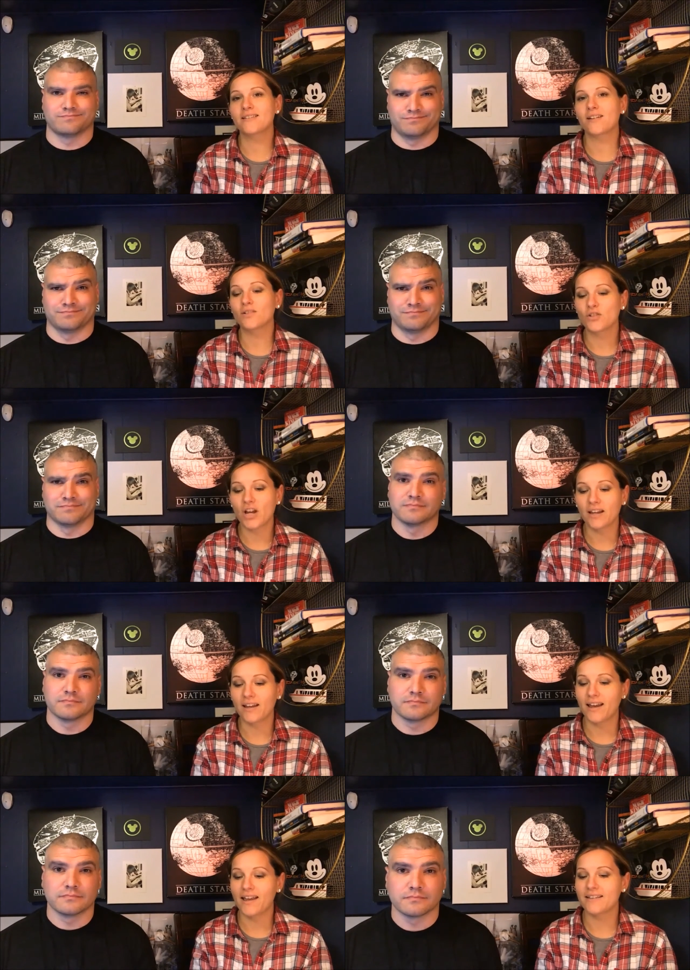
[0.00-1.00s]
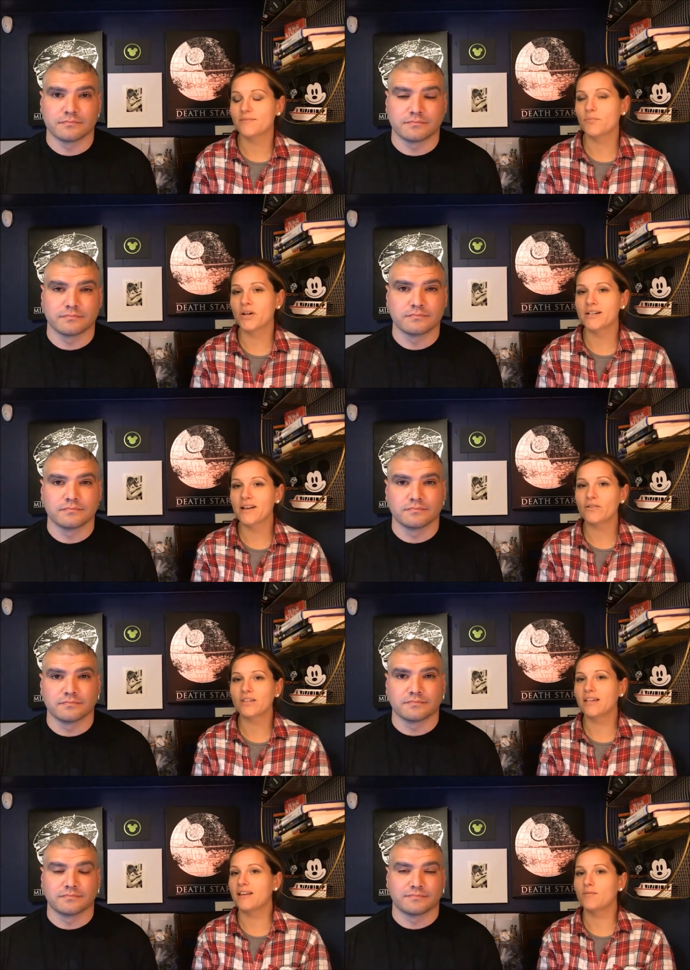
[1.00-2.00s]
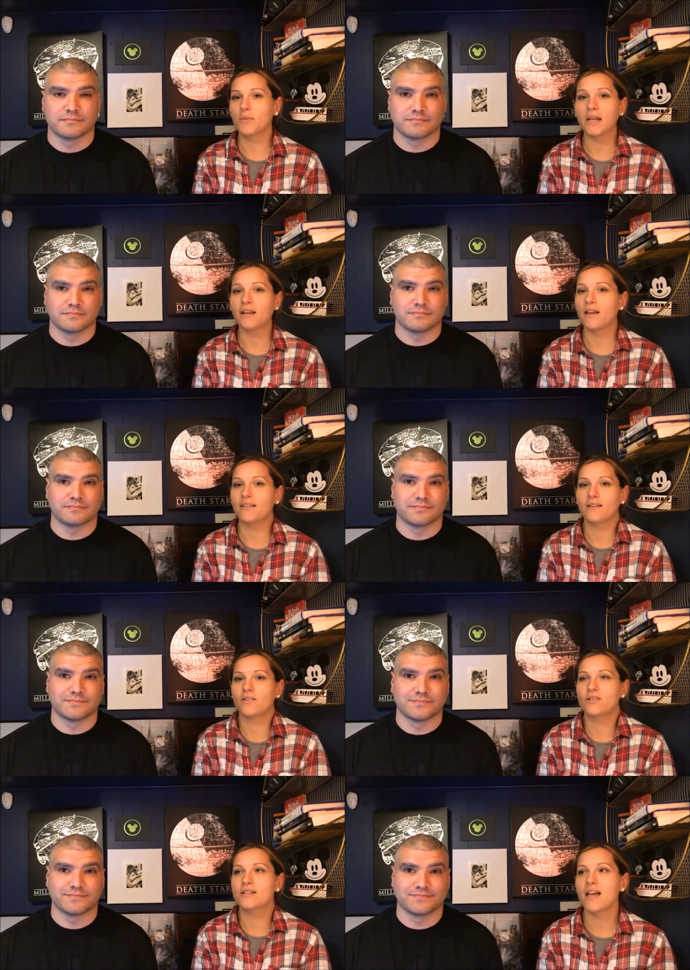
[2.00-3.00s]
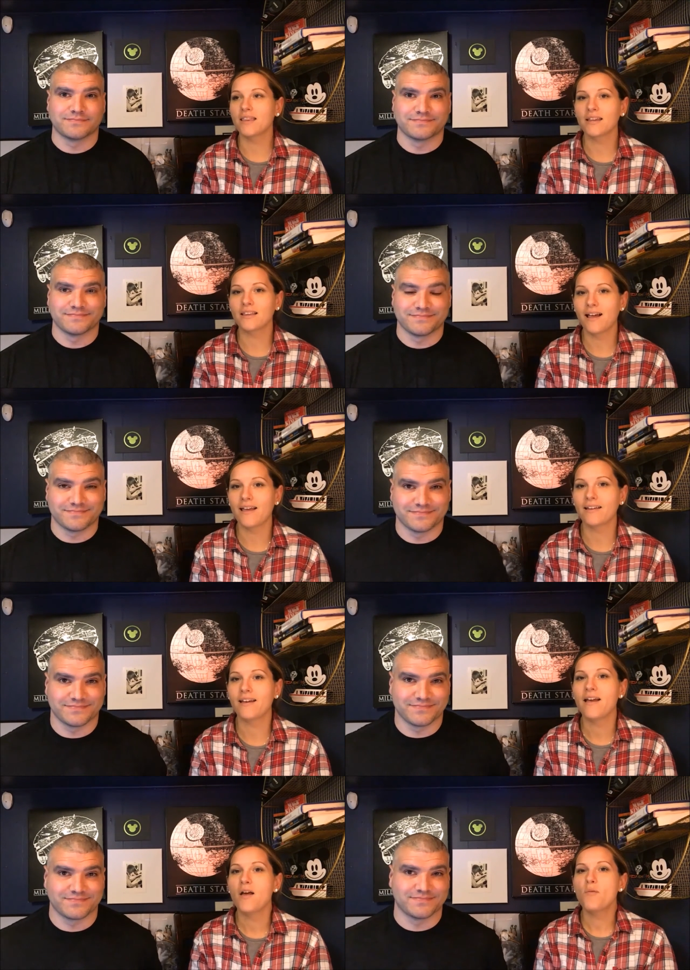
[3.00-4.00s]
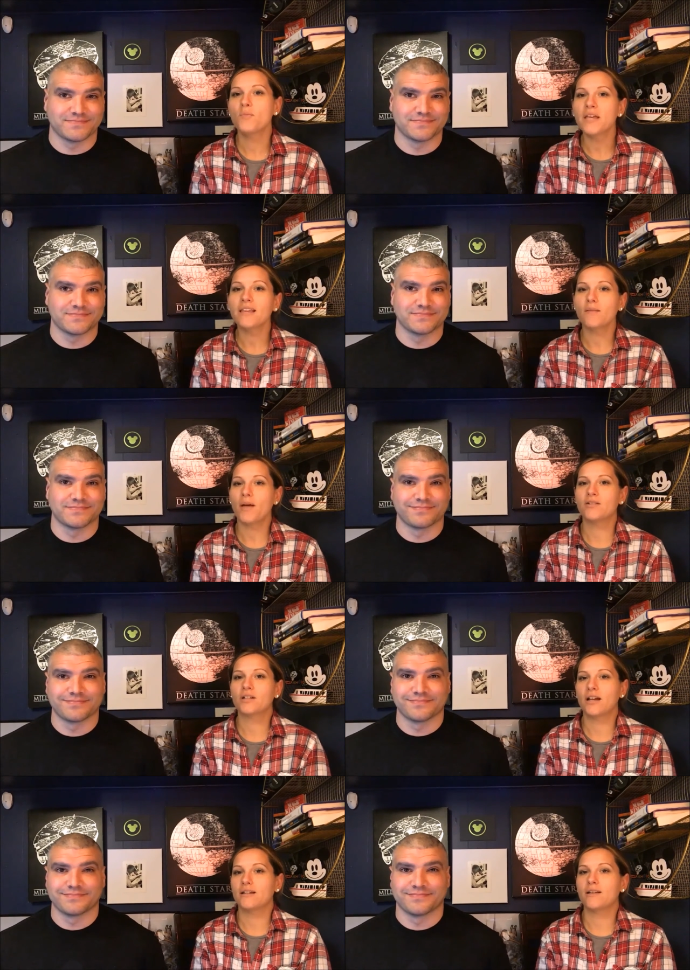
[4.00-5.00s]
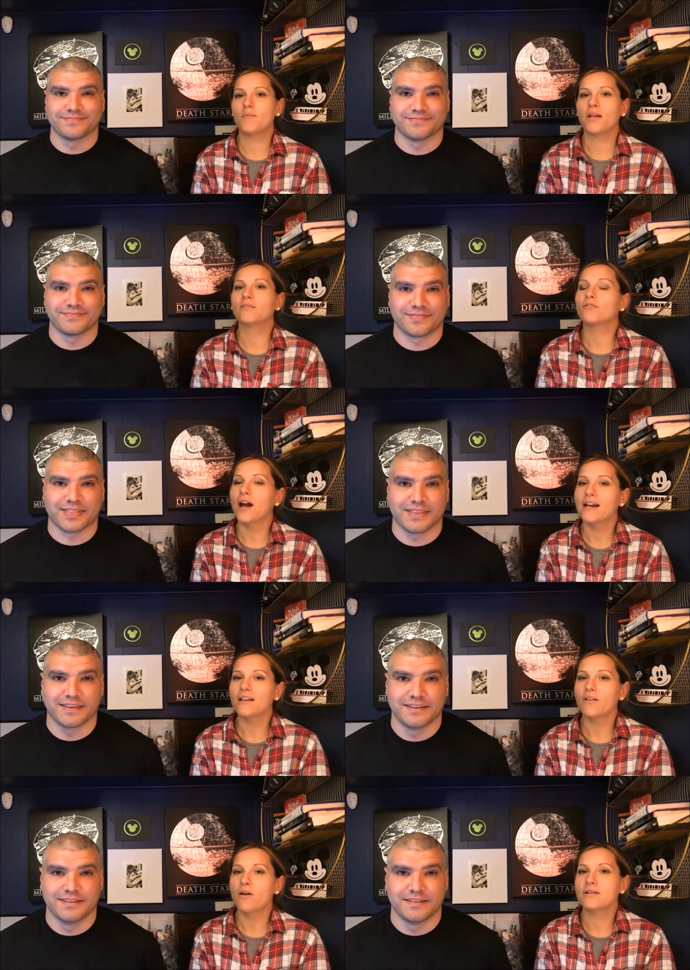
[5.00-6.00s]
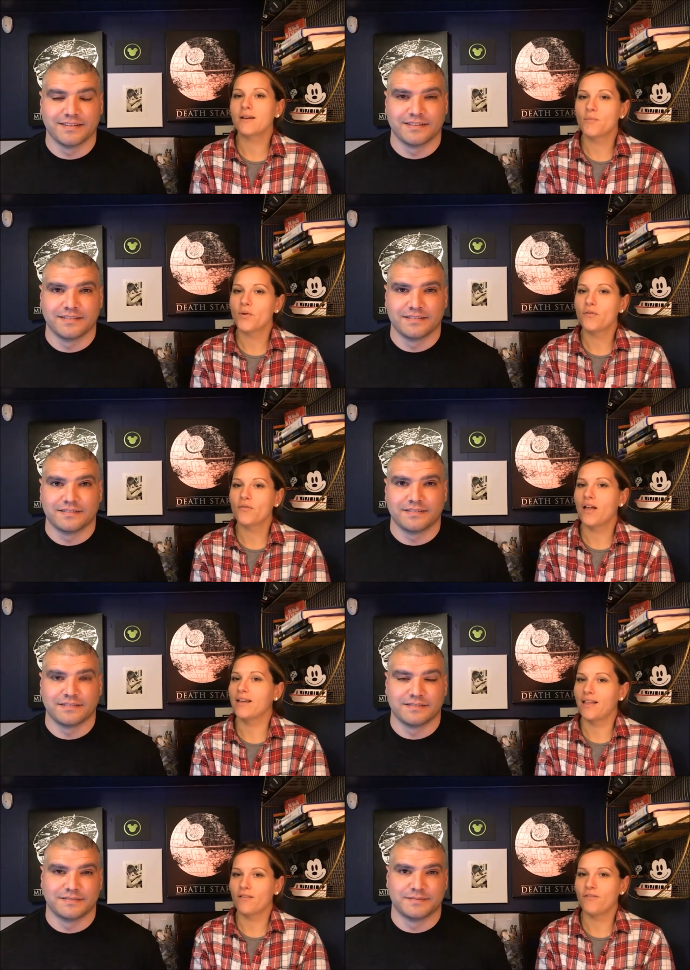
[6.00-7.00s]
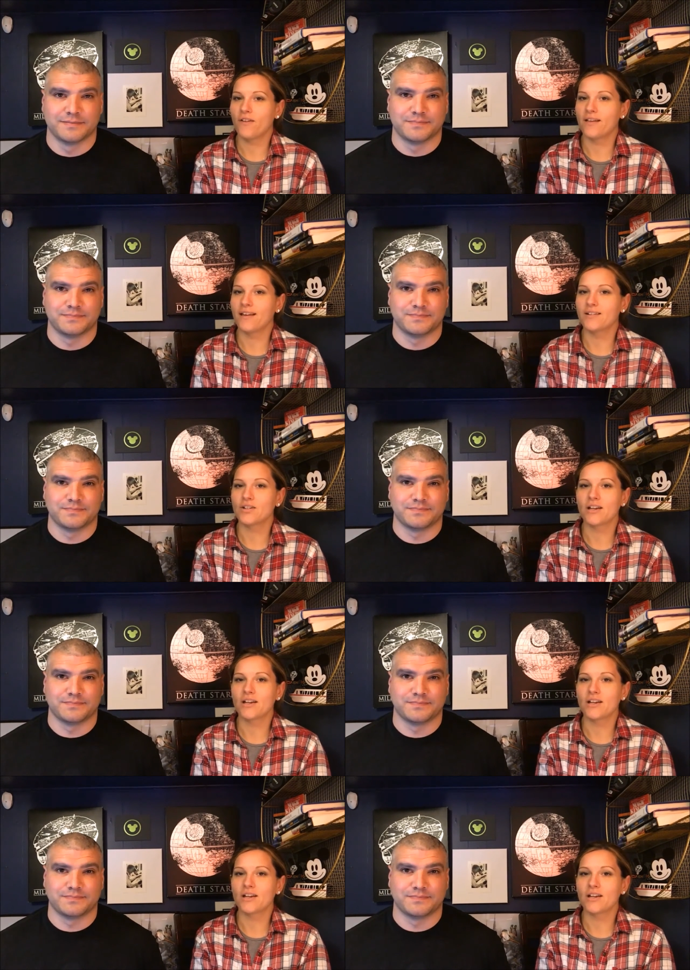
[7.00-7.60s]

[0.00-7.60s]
Speaker 1: nostalgic. It brings out the kid in me. There's nothing like being in the Magic Kingdom and riding Dumbo the Flying Elephant and